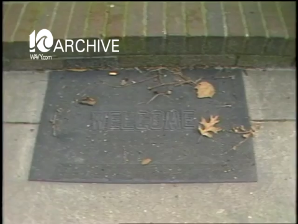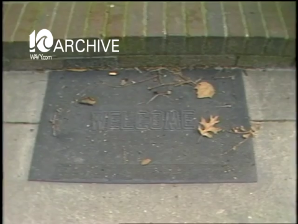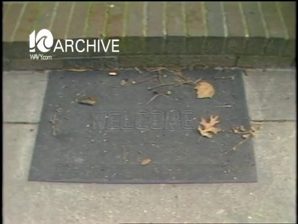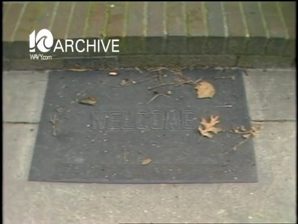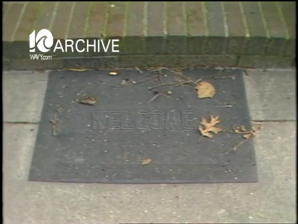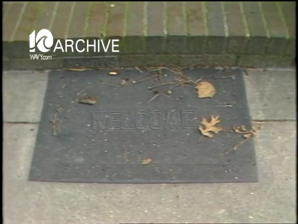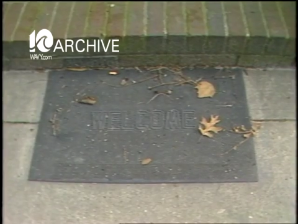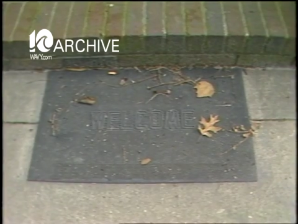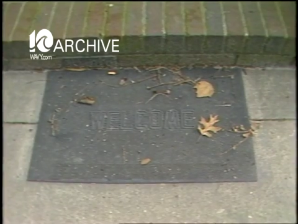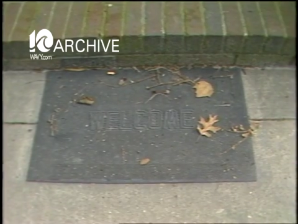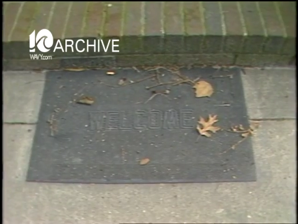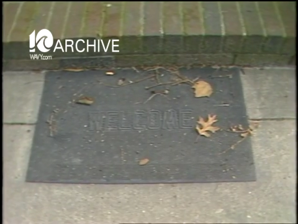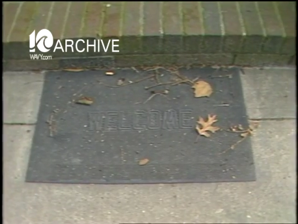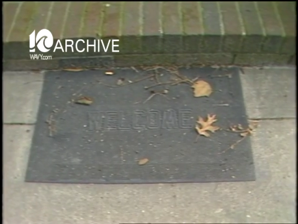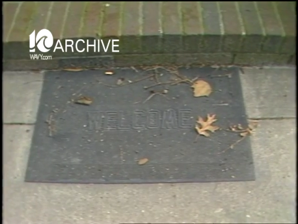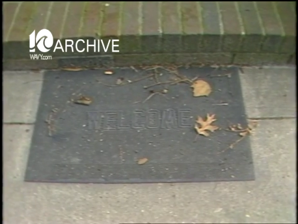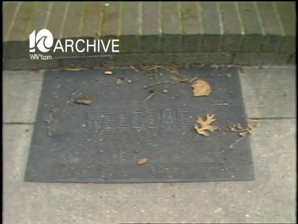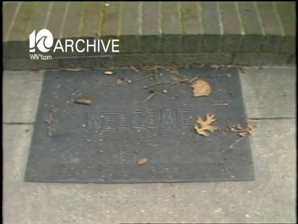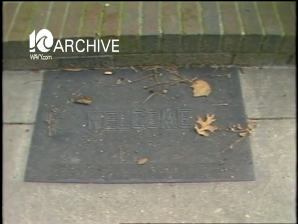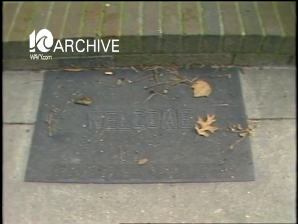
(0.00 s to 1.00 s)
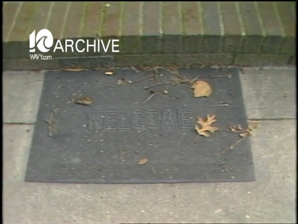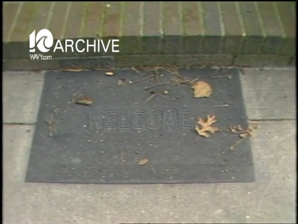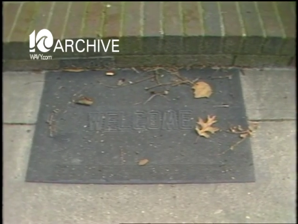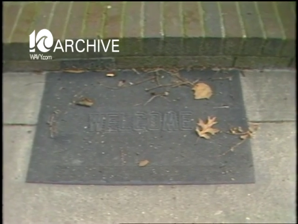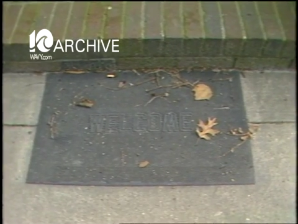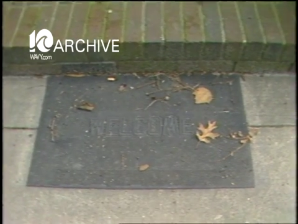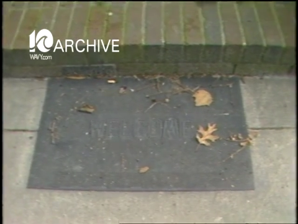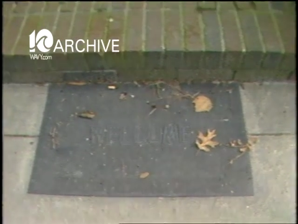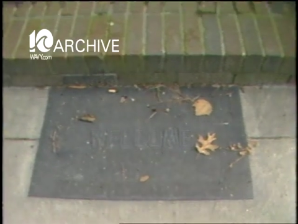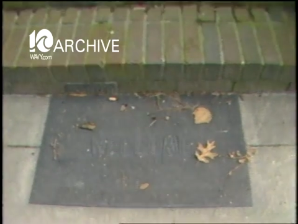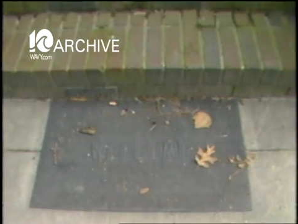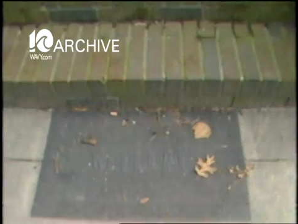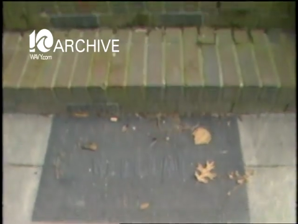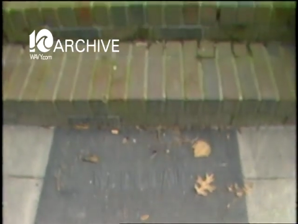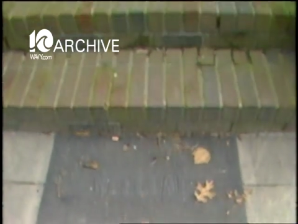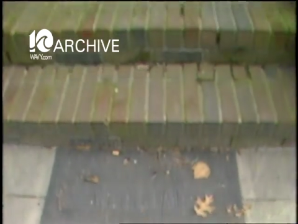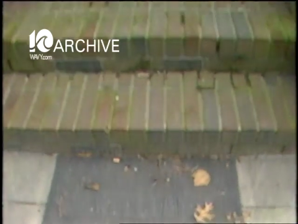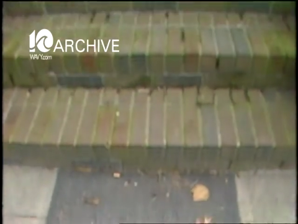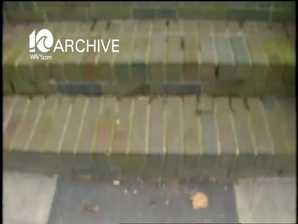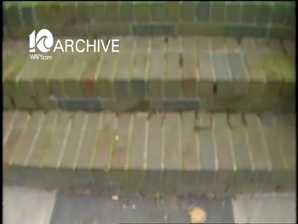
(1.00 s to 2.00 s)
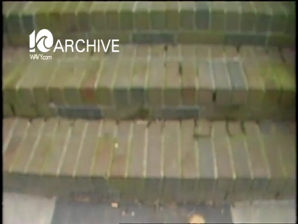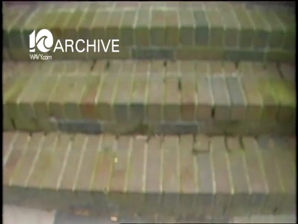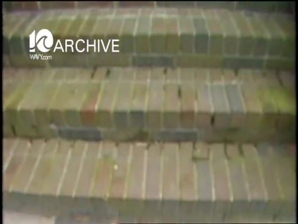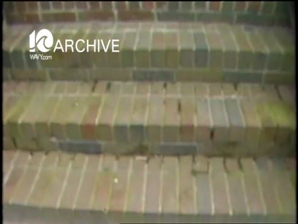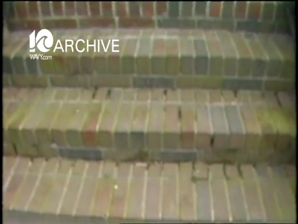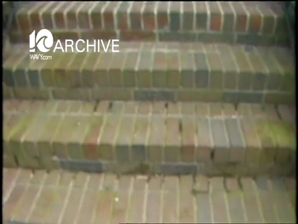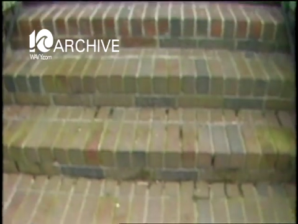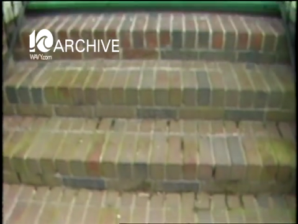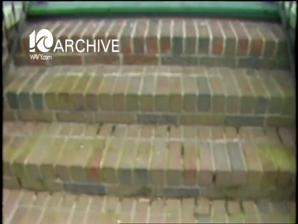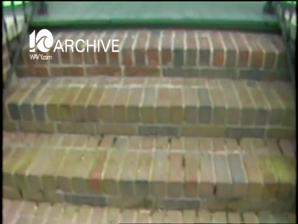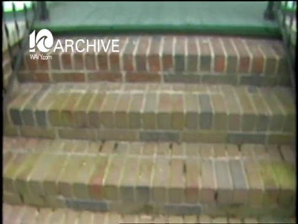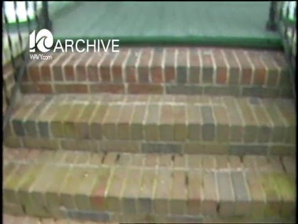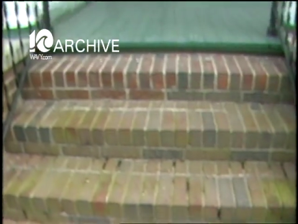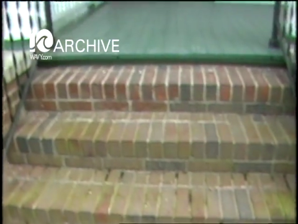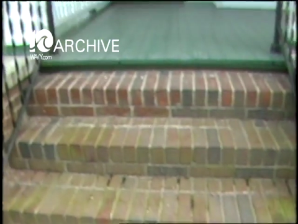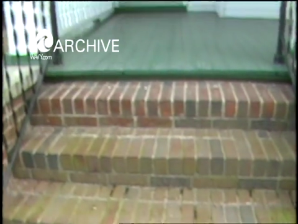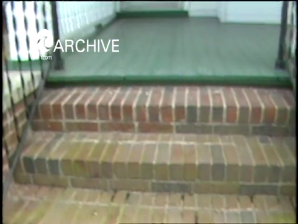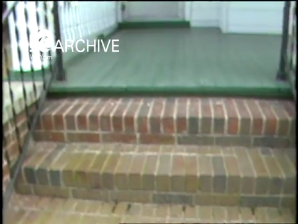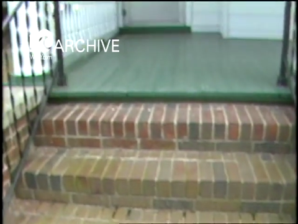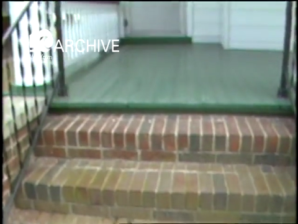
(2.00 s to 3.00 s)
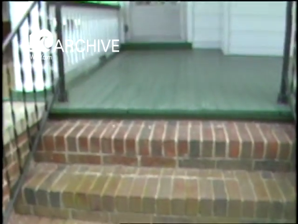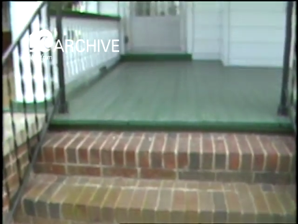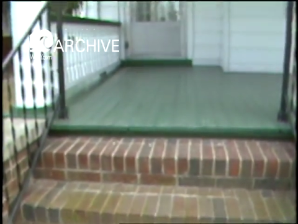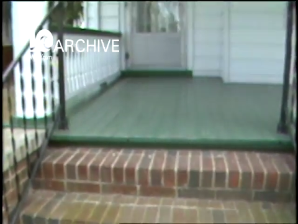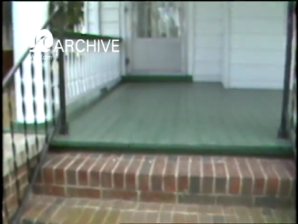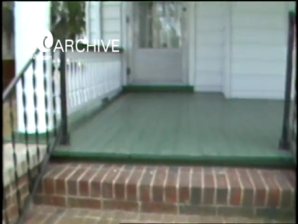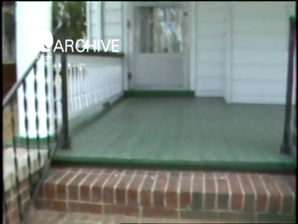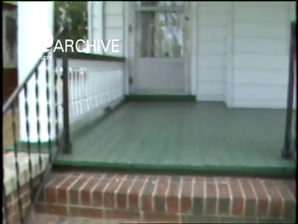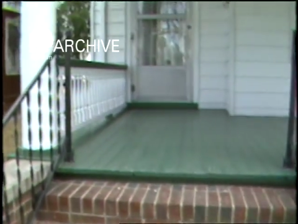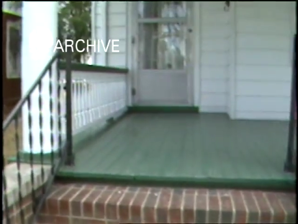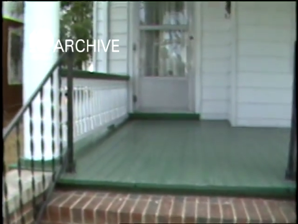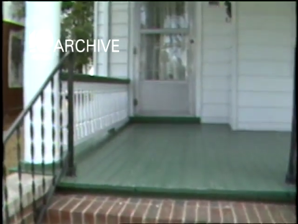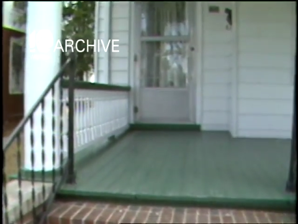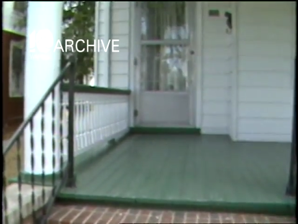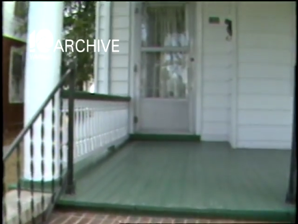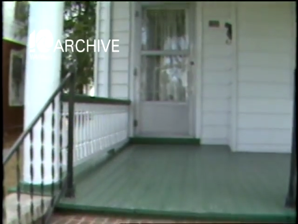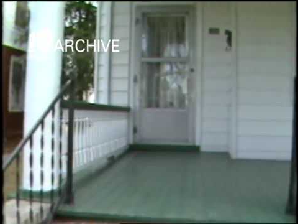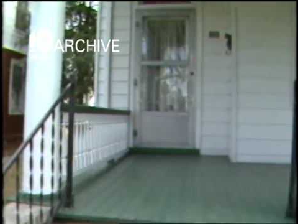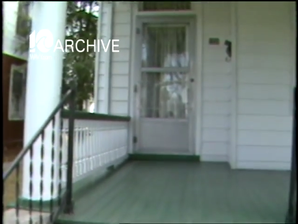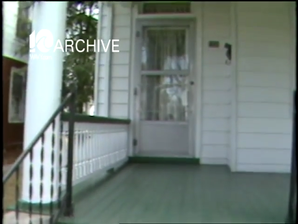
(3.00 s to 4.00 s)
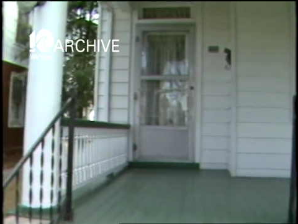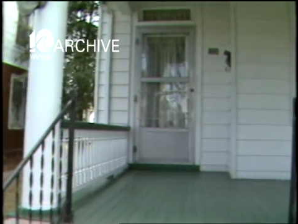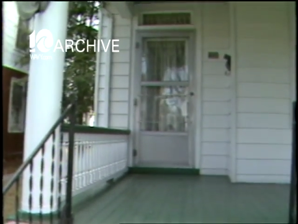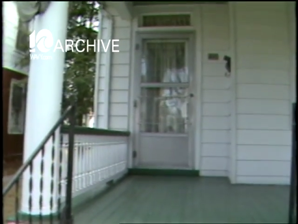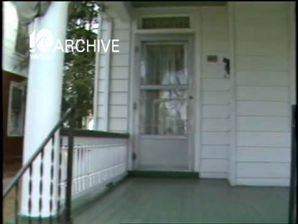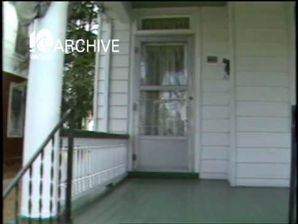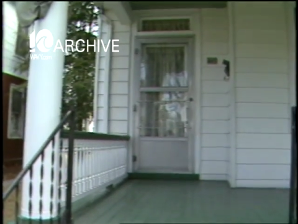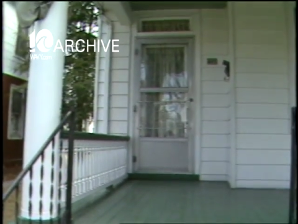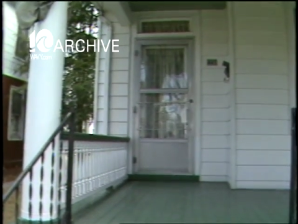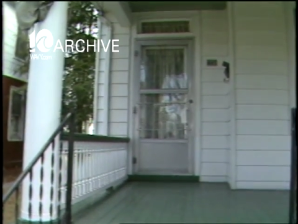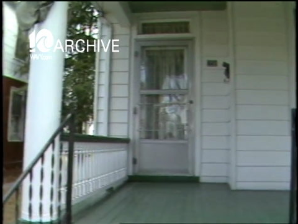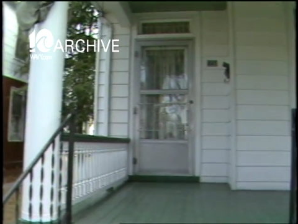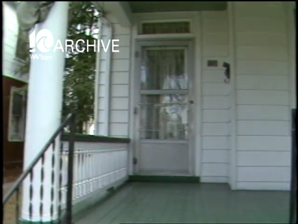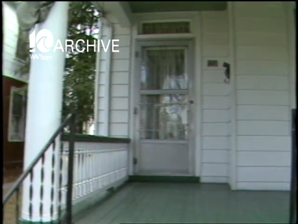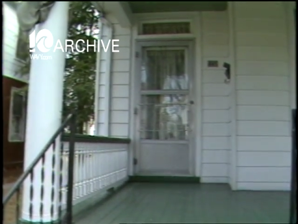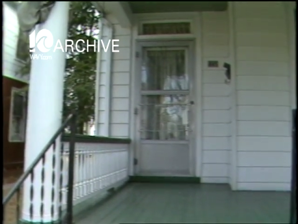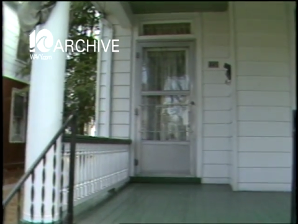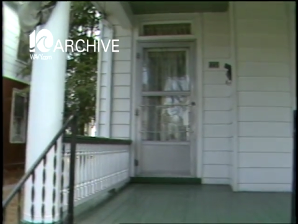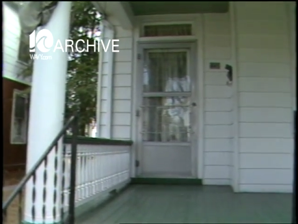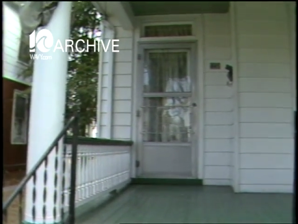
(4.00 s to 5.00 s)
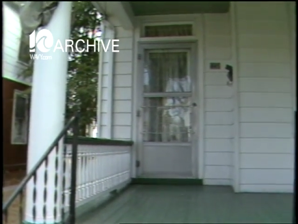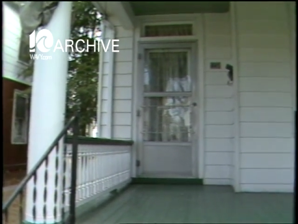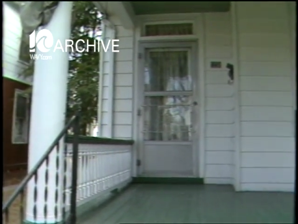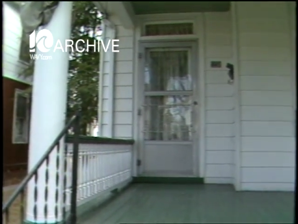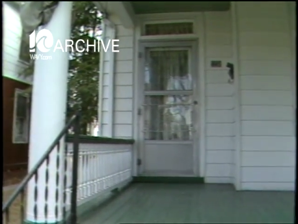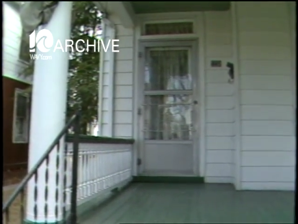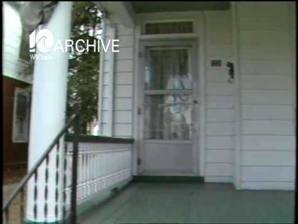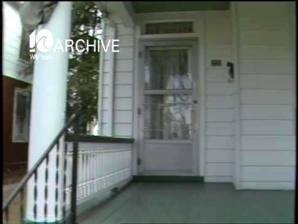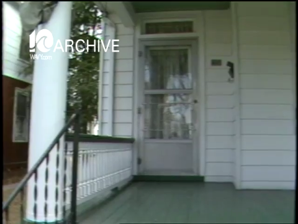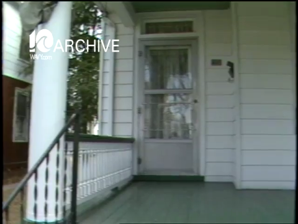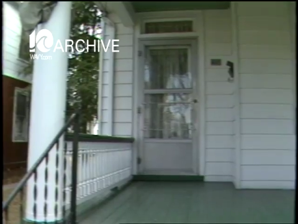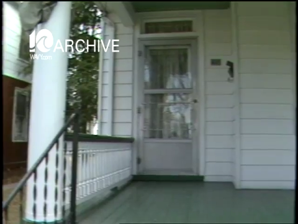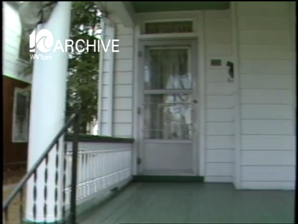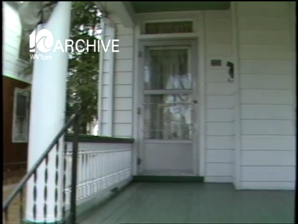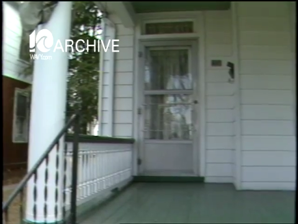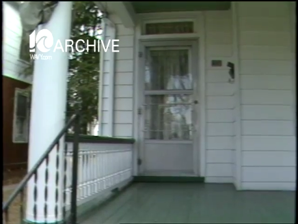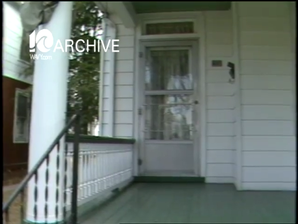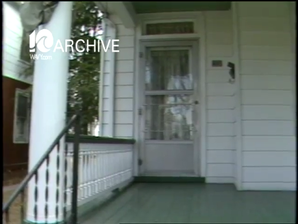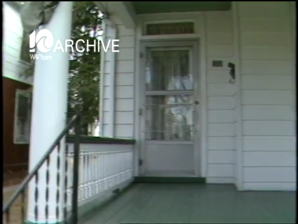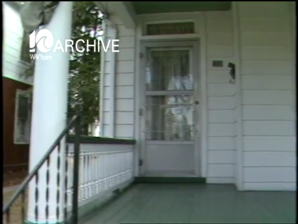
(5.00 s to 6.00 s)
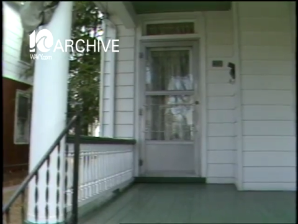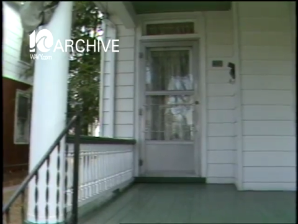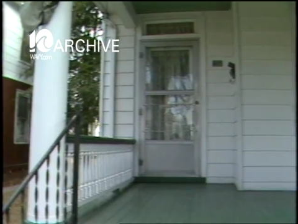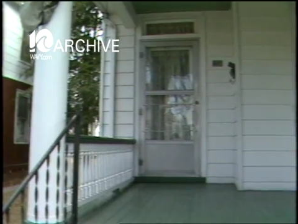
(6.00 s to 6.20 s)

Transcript: No face is visible, so there are no lips to read.